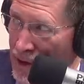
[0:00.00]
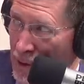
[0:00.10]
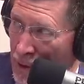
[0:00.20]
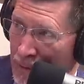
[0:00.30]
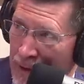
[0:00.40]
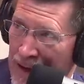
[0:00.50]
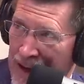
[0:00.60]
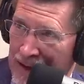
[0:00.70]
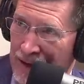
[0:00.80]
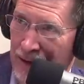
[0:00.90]

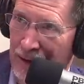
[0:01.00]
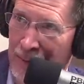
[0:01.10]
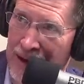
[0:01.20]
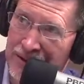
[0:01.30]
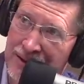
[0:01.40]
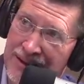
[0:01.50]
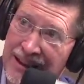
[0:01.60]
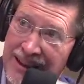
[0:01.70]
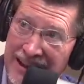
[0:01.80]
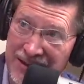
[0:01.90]
$250,000 deposit,
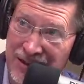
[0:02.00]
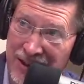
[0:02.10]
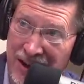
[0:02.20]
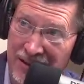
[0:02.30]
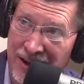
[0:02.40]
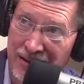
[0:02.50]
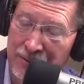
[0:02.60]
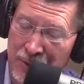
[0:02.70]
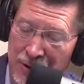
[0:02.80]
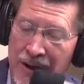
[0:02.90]
think of that as the
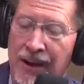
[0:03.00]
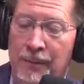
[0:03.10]
deductible.